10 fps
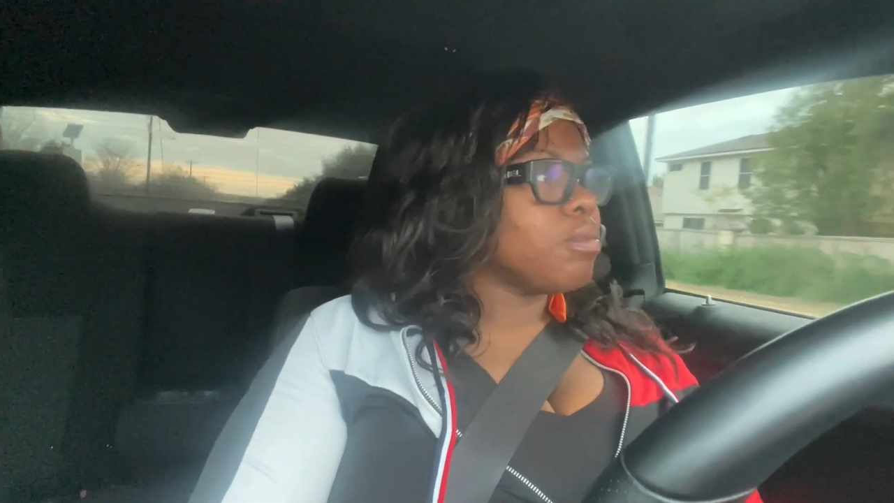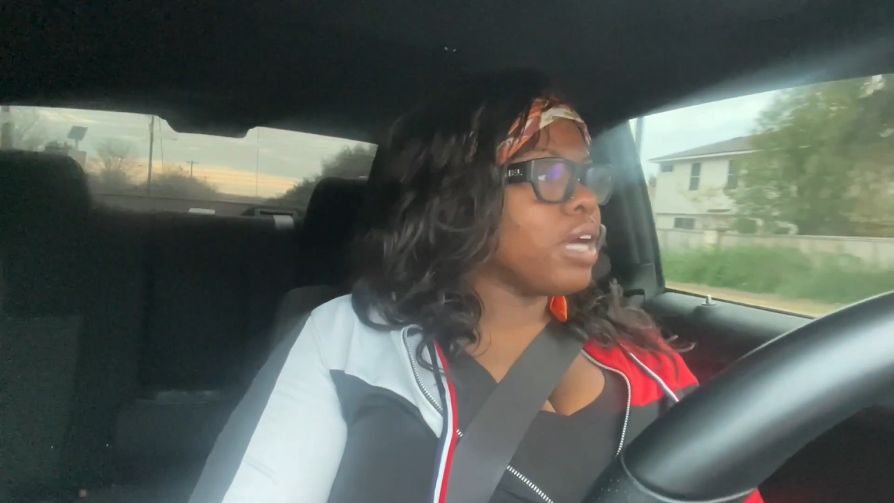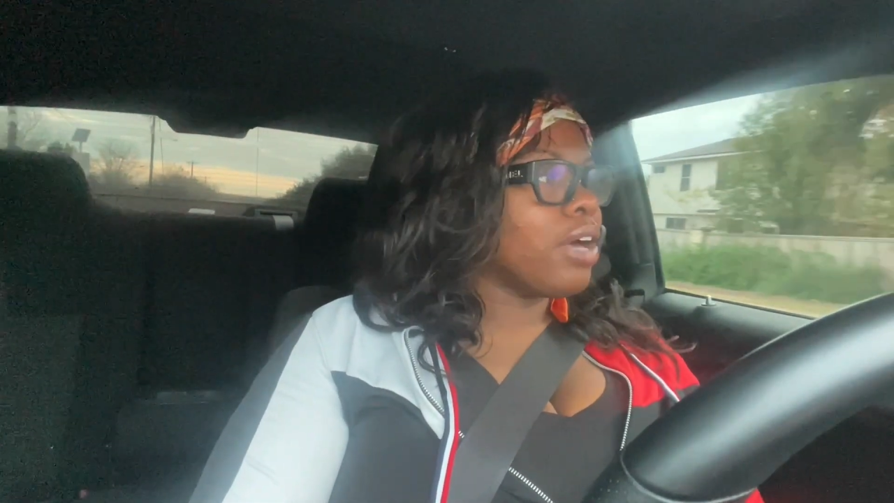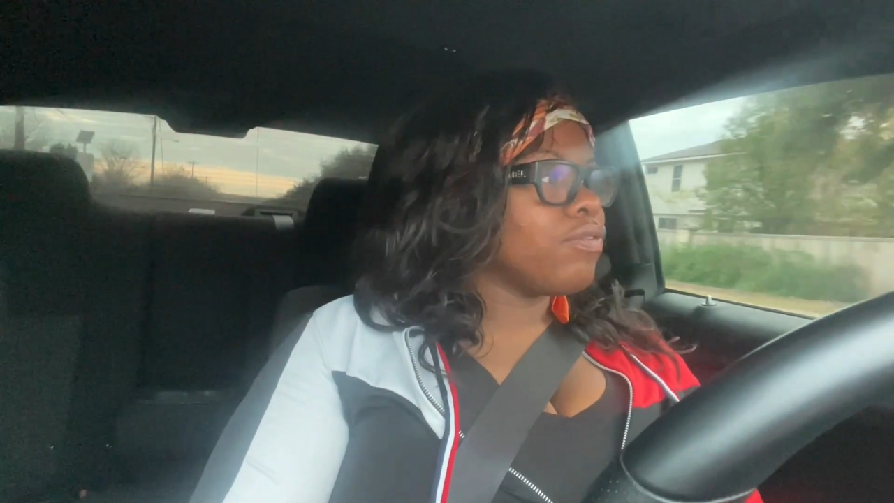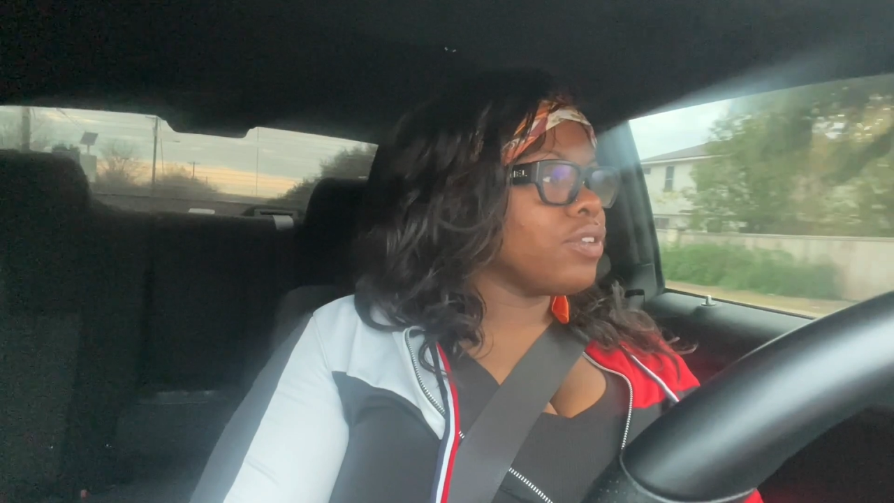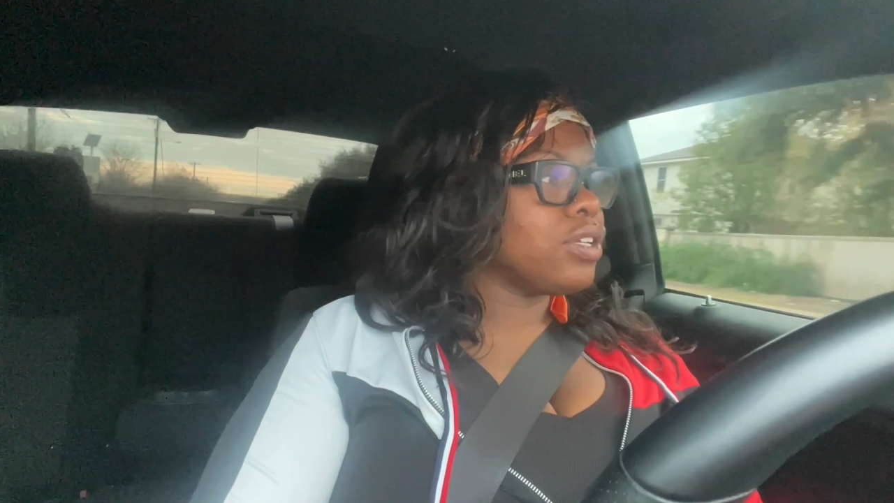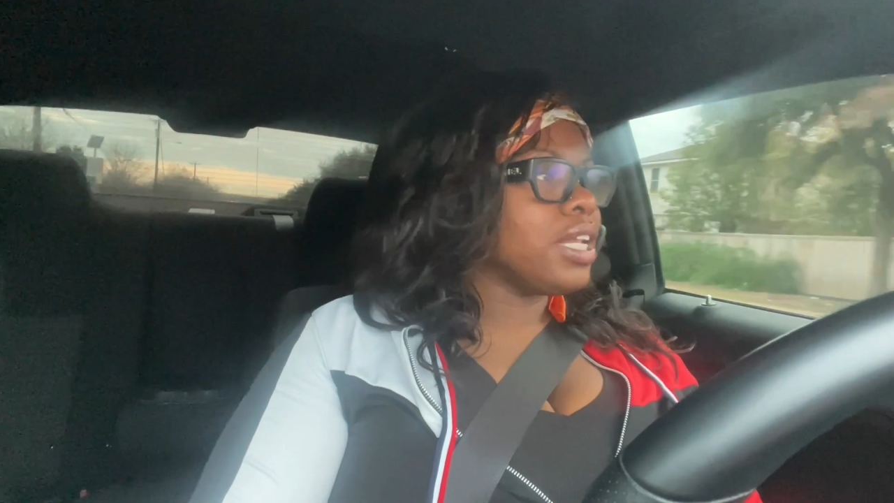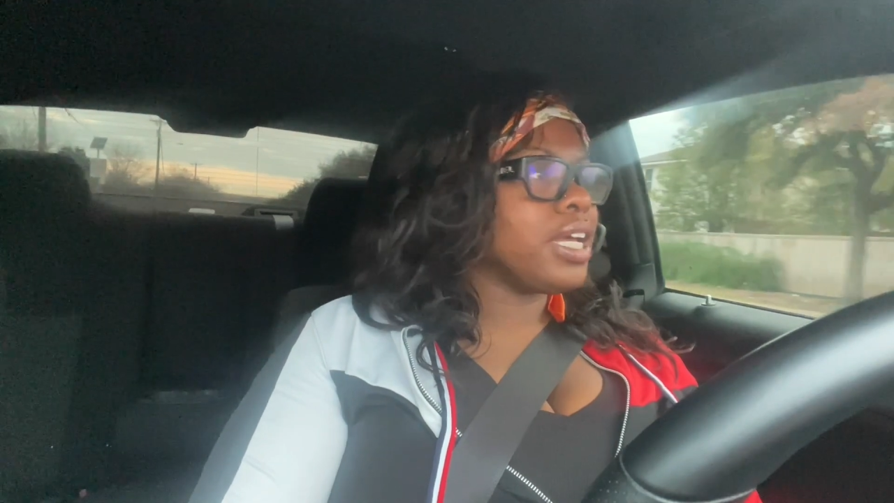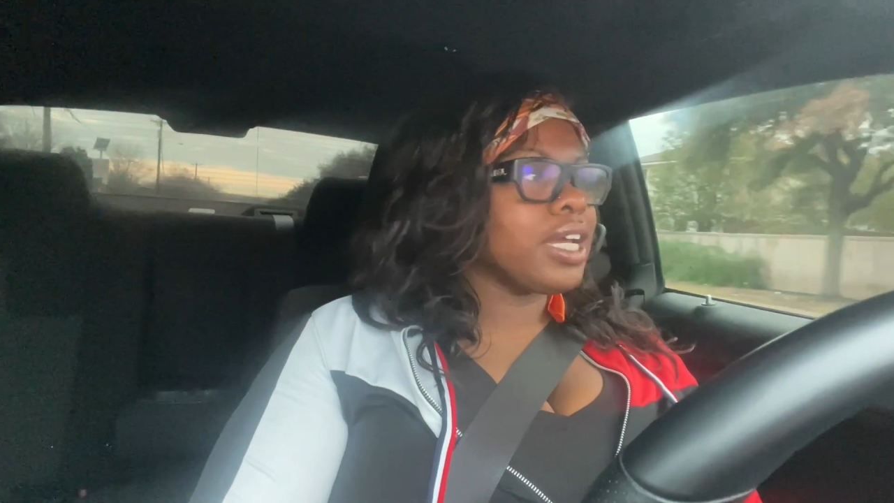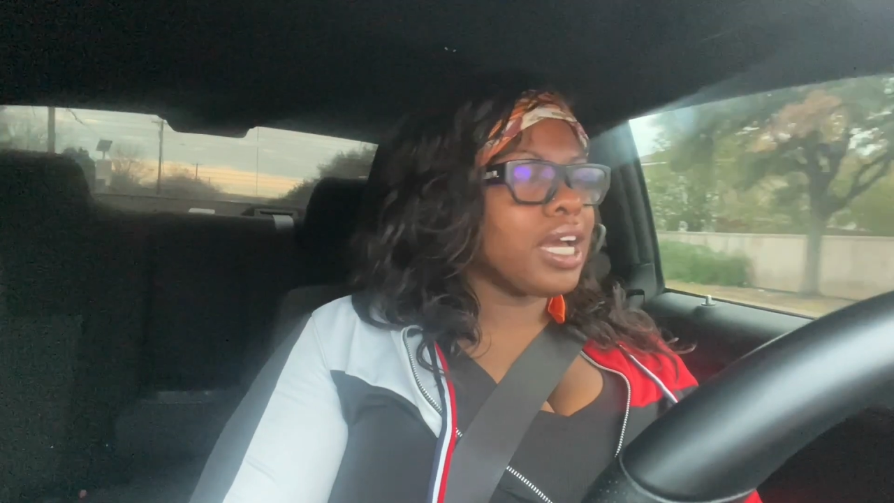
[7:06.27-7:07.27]
but I feel
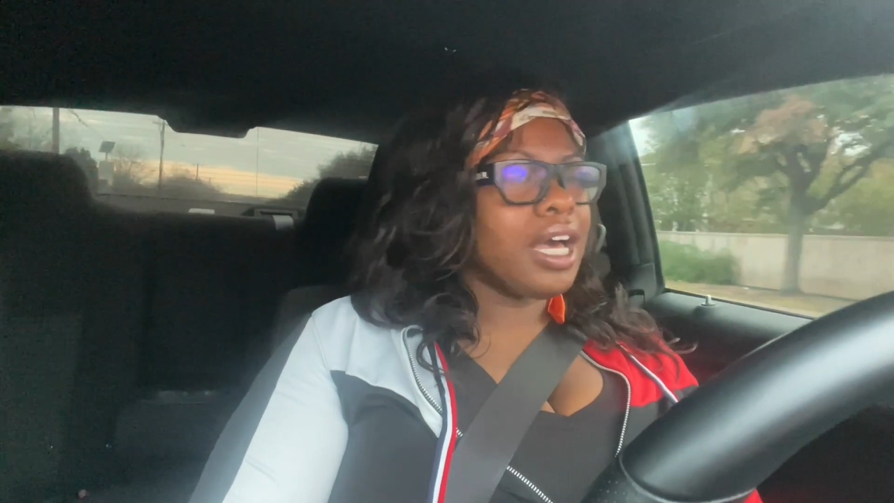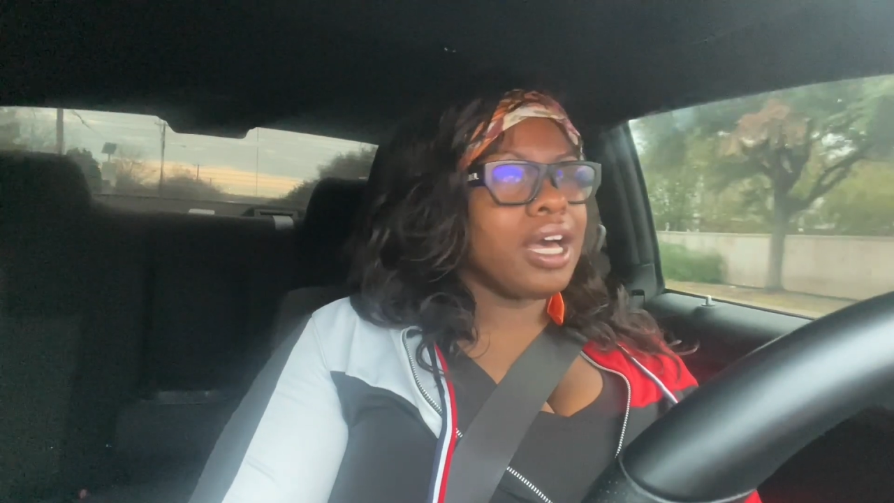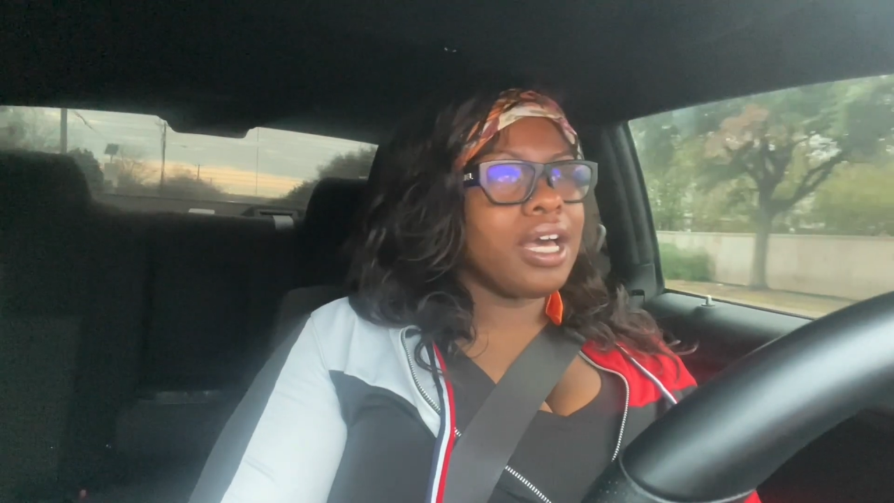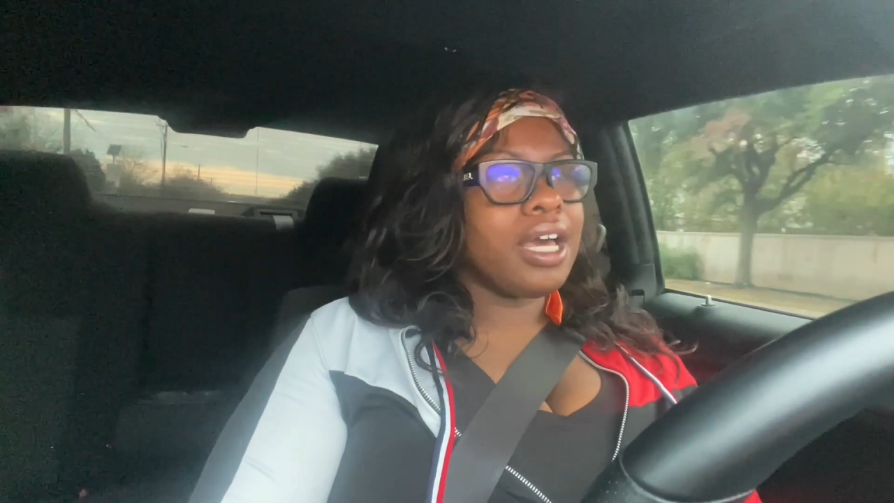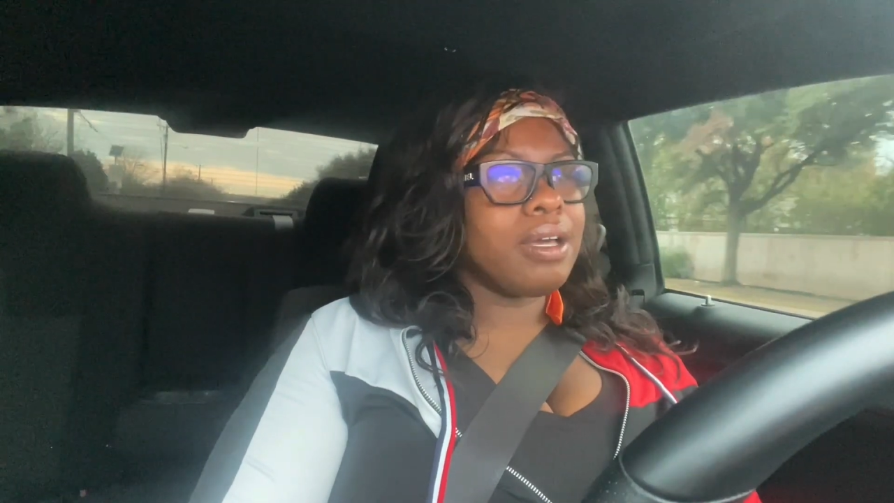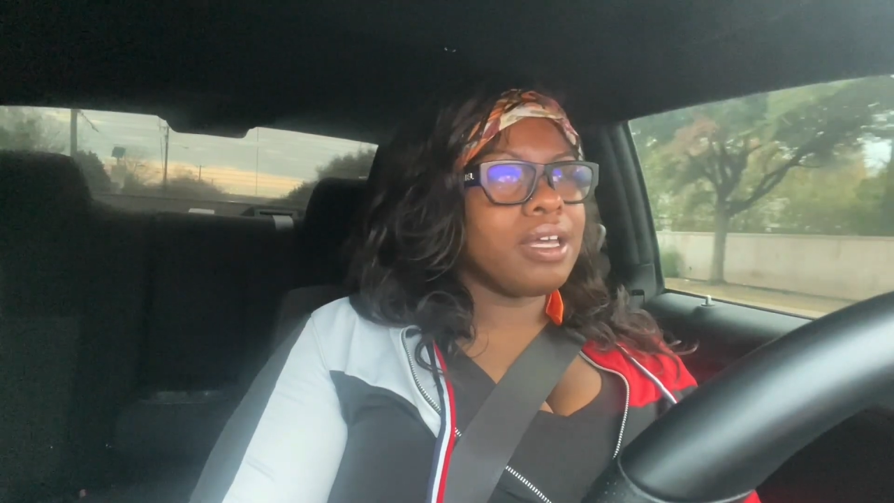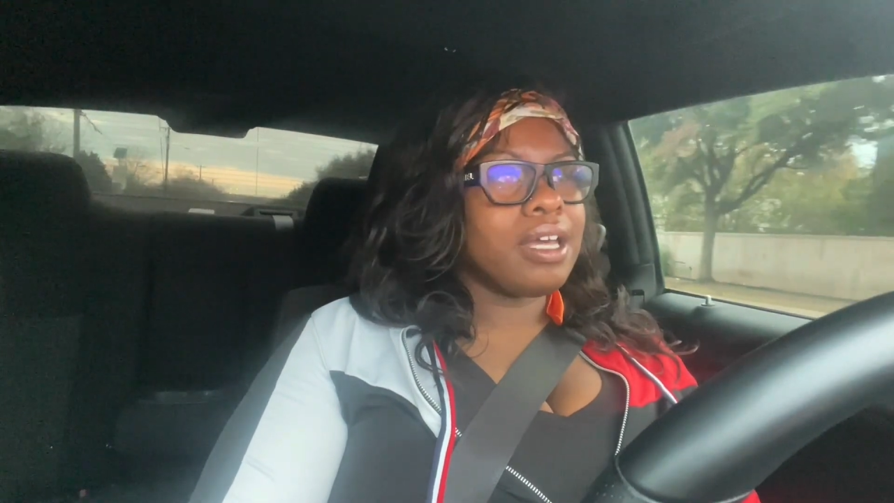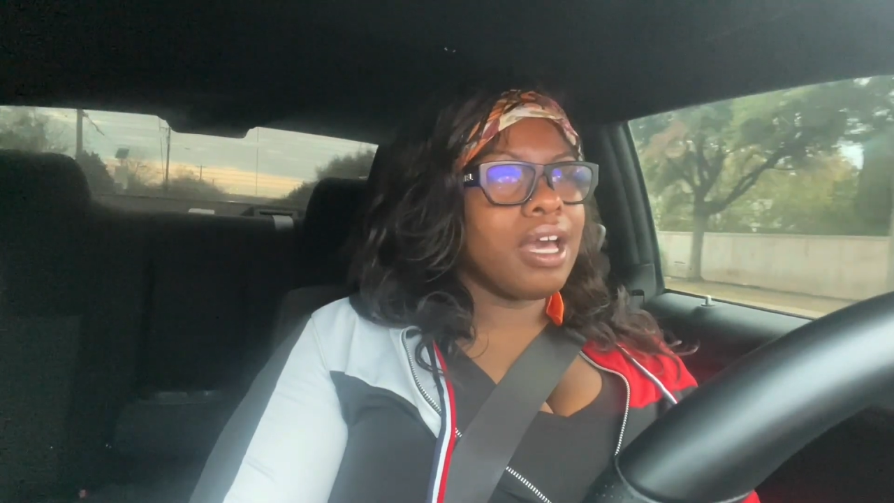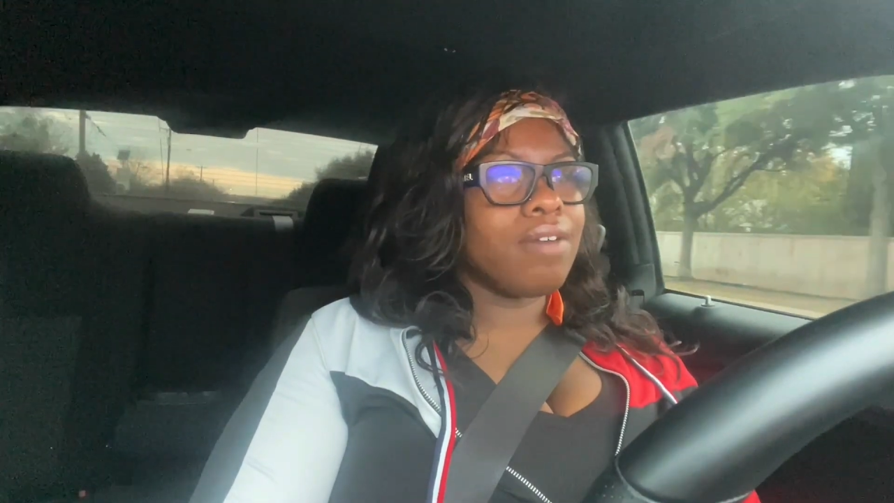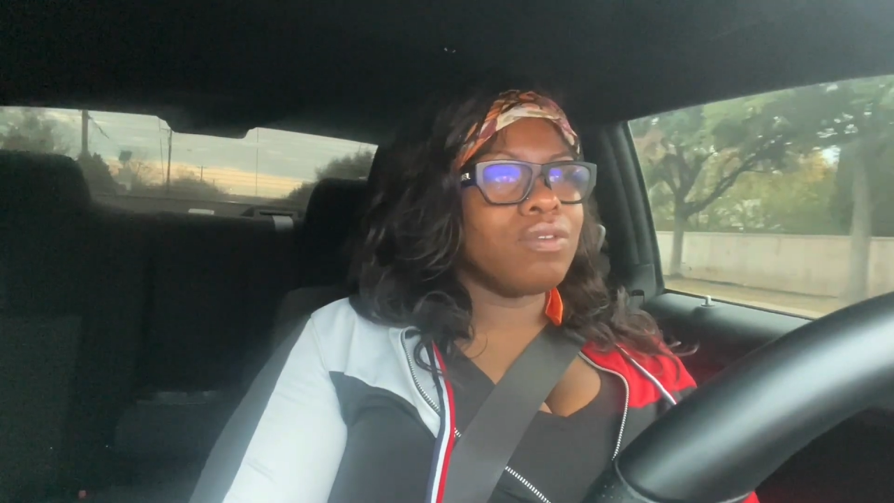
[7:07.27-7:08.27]
like I
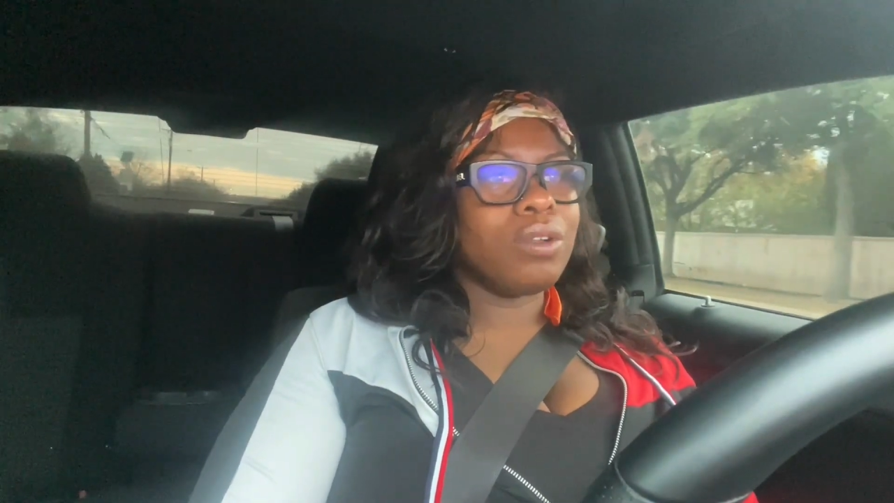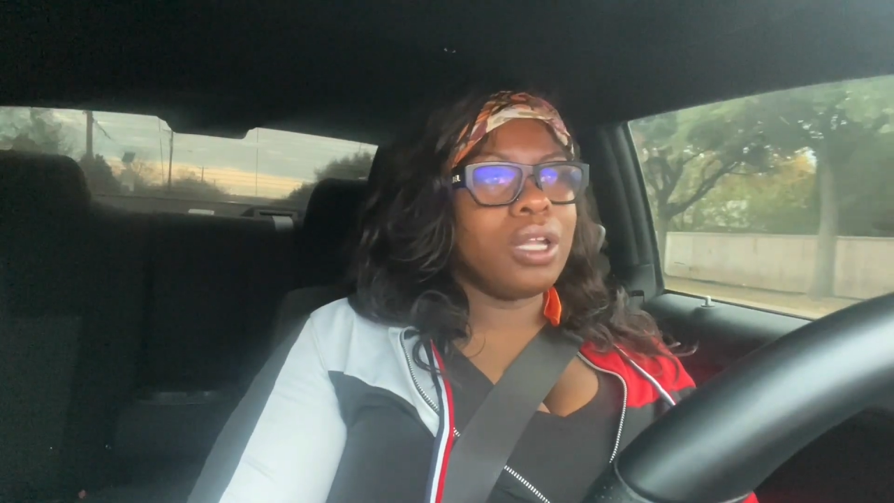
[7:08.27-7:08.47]
have